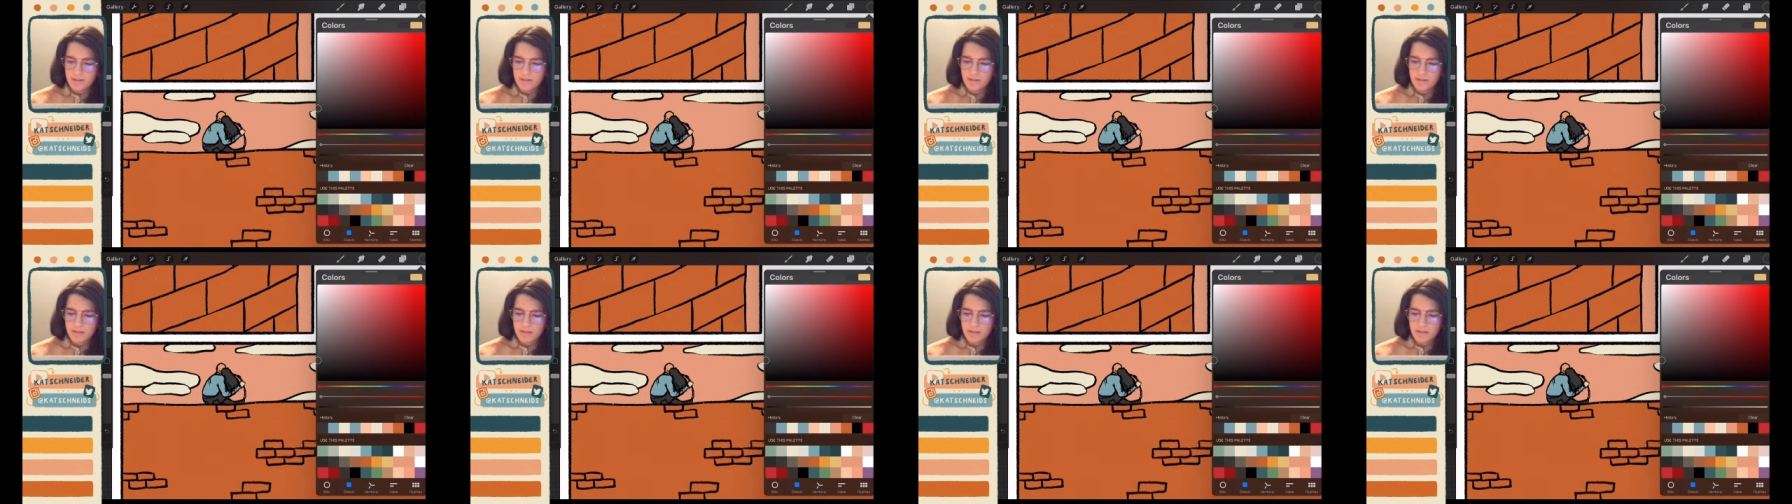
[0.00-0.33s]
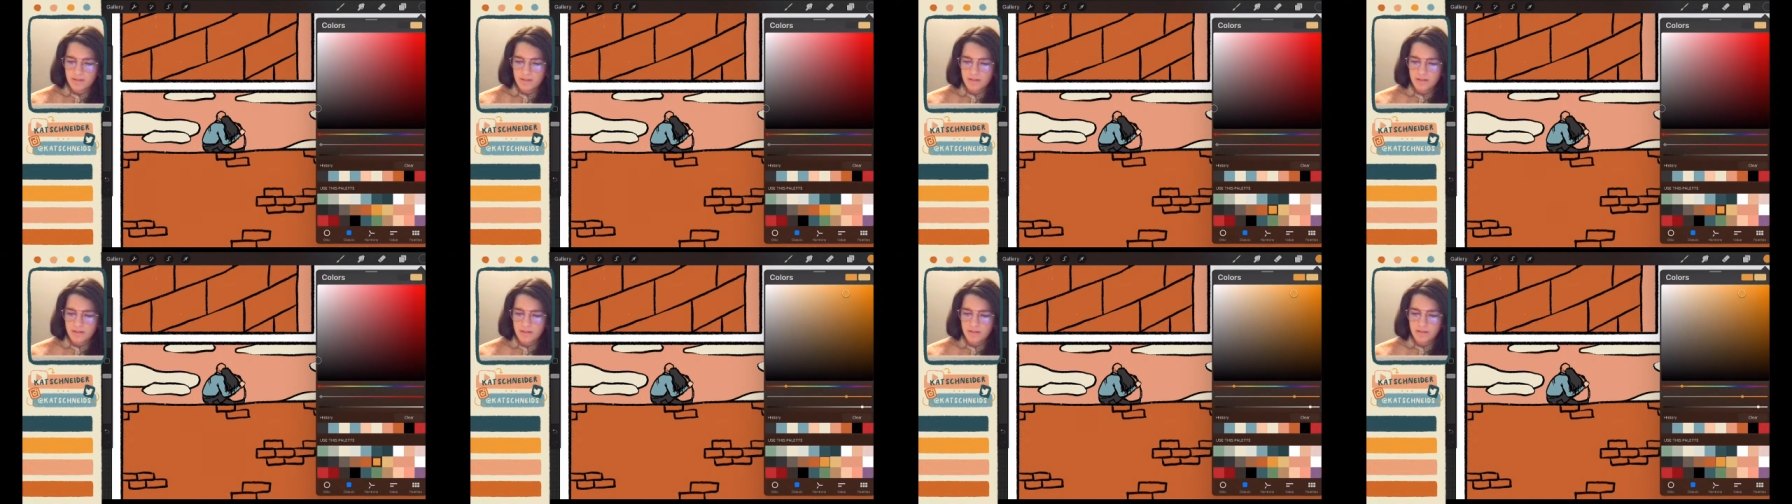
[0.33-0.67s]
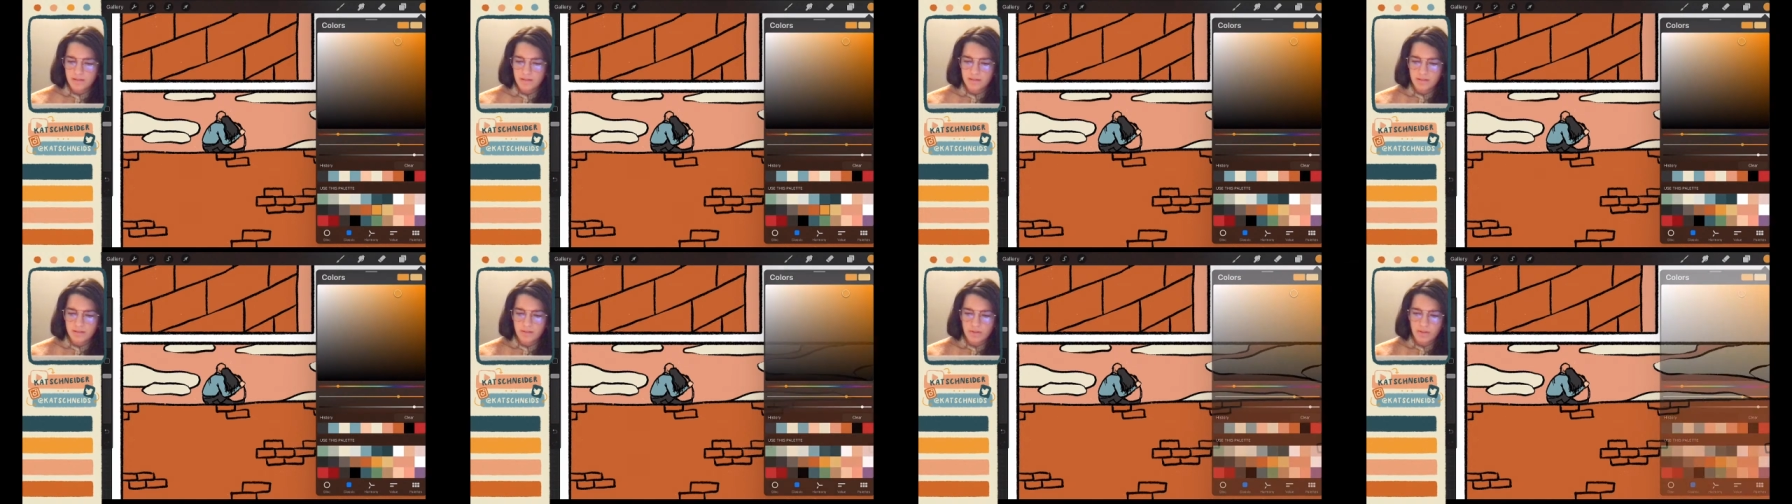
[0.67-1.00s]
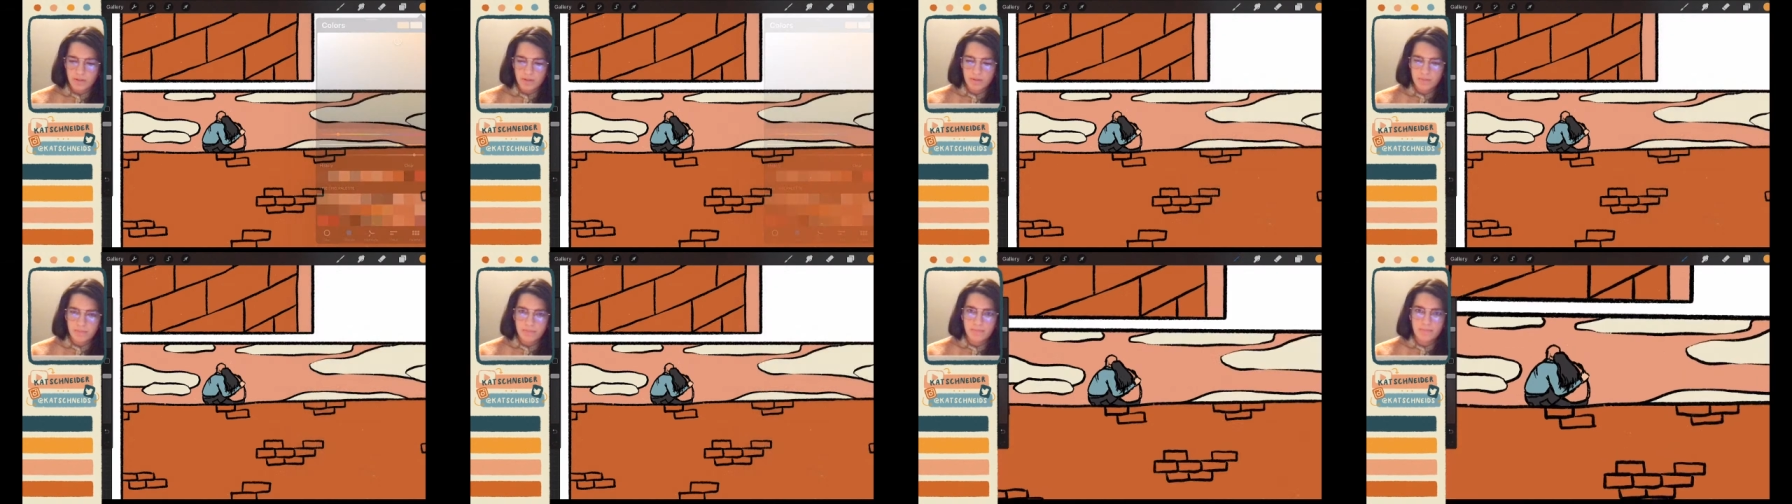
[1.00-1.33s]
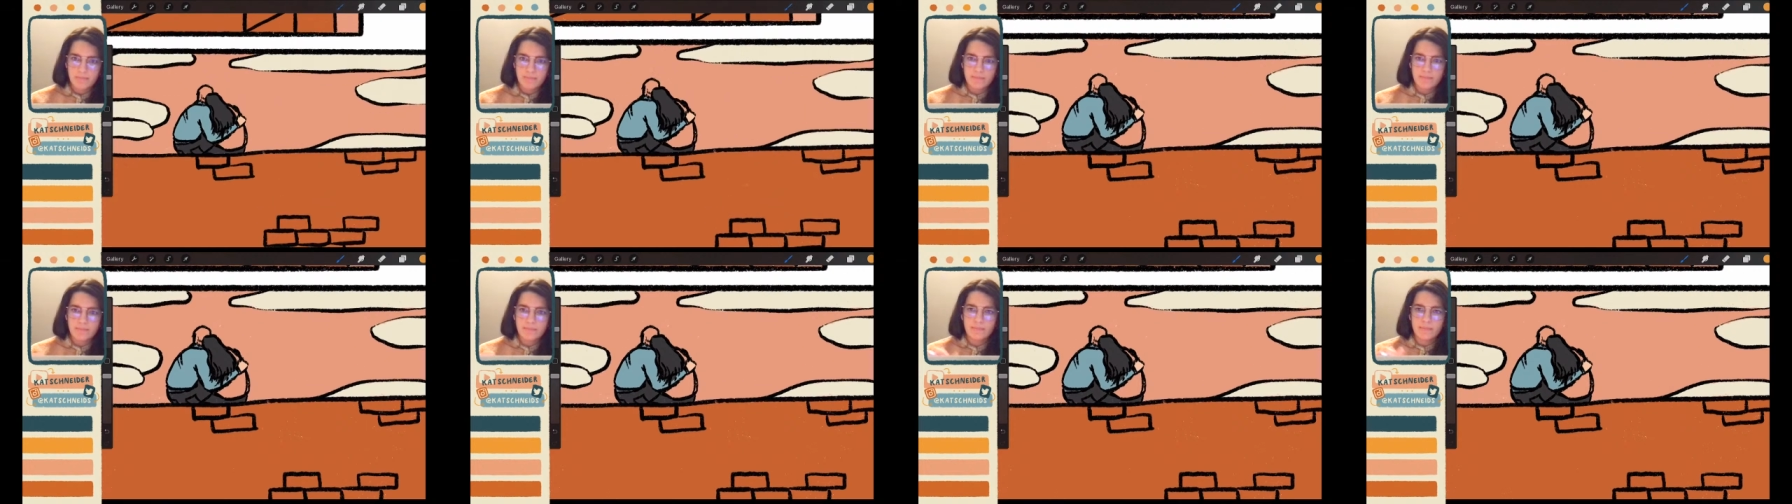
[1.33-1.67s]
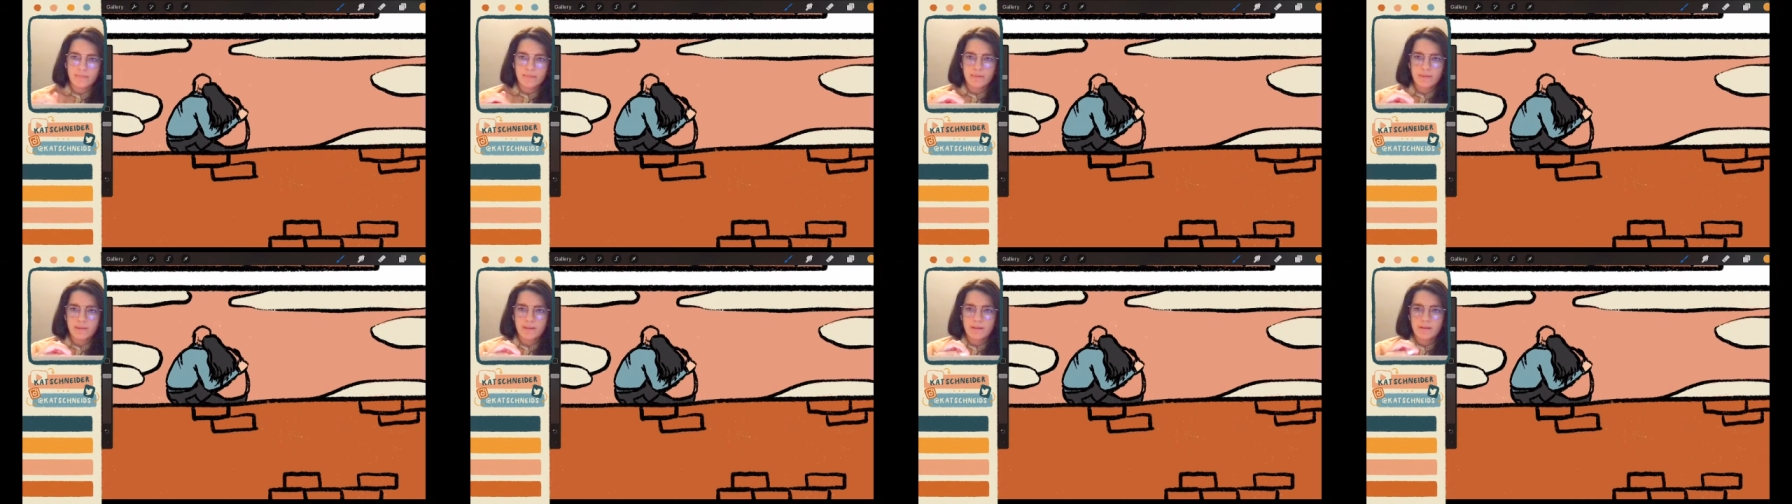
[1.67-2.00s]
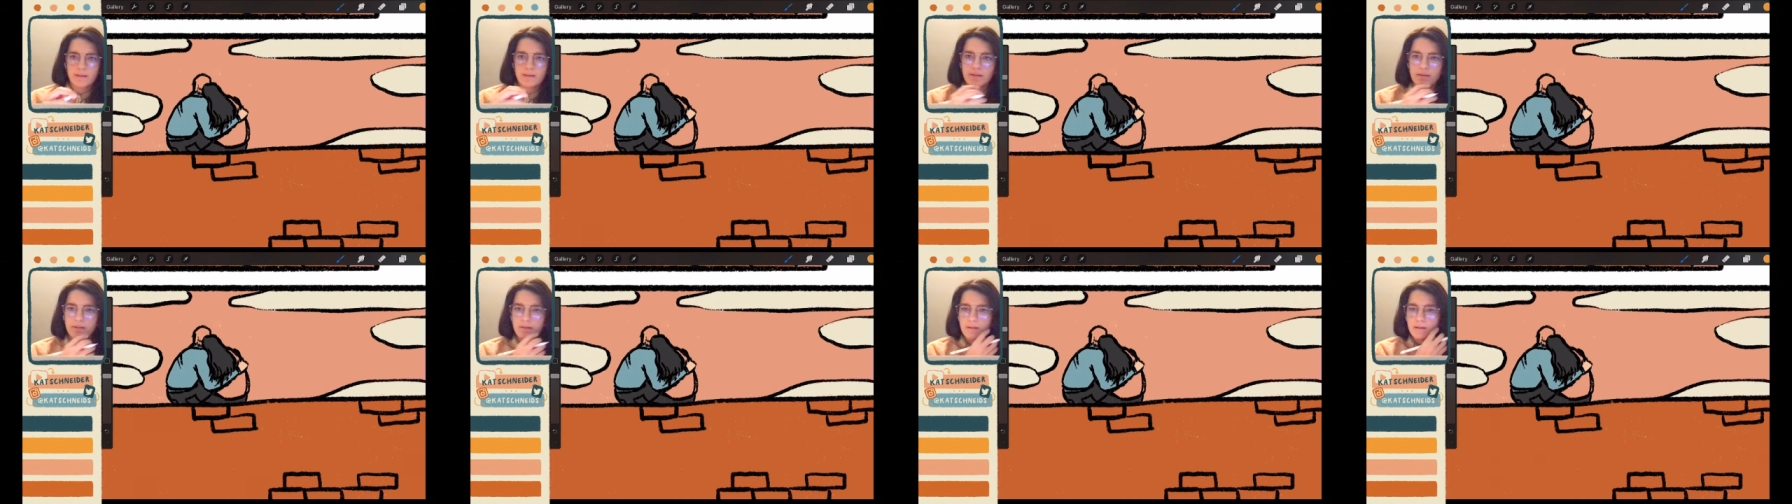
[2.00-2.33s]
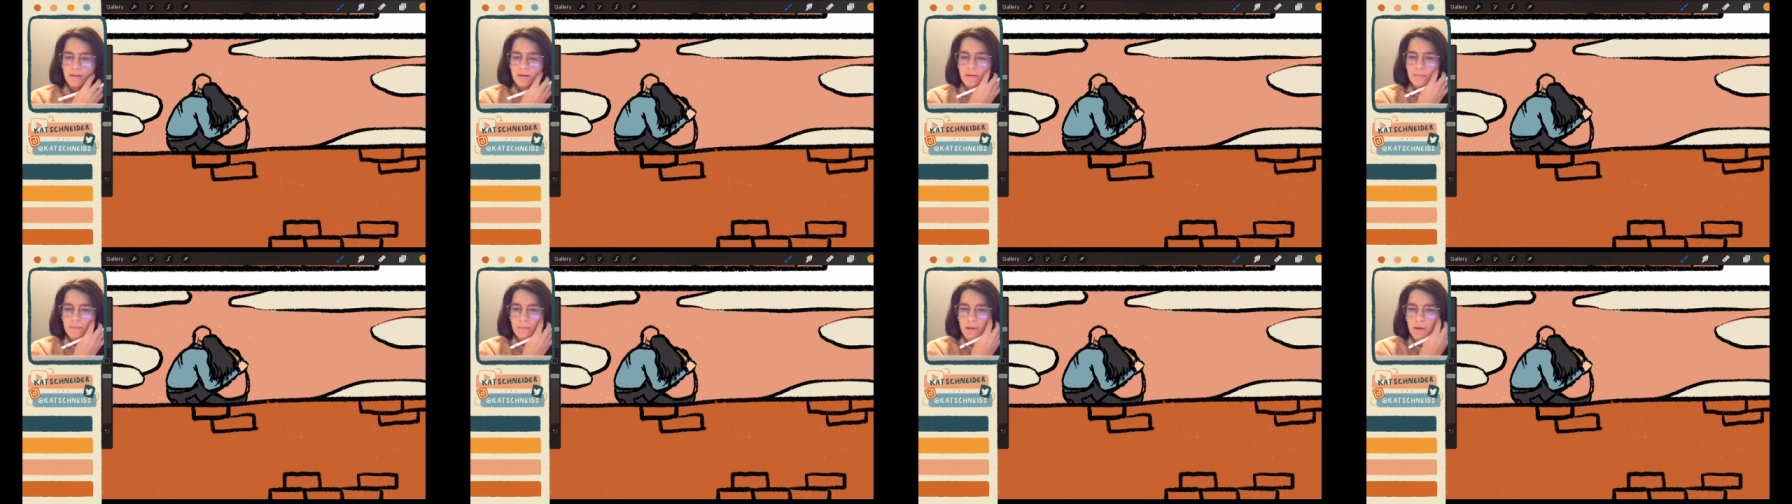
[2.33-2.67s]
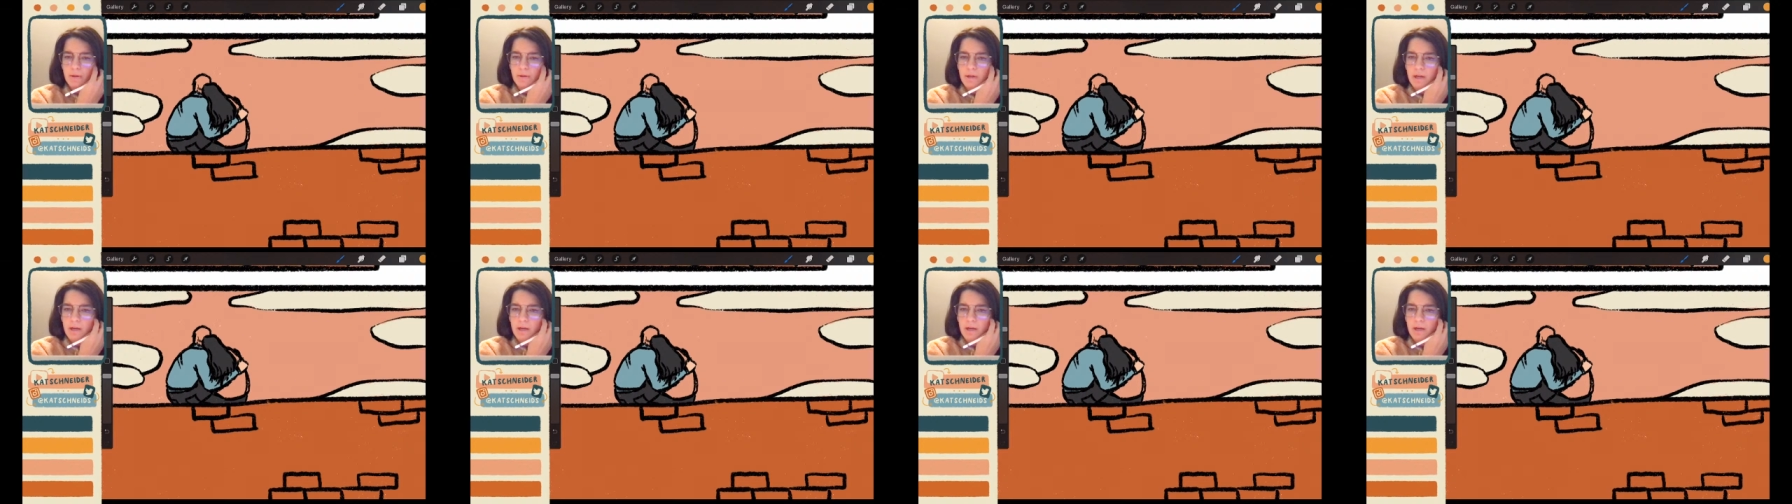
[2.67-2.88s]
Okay. About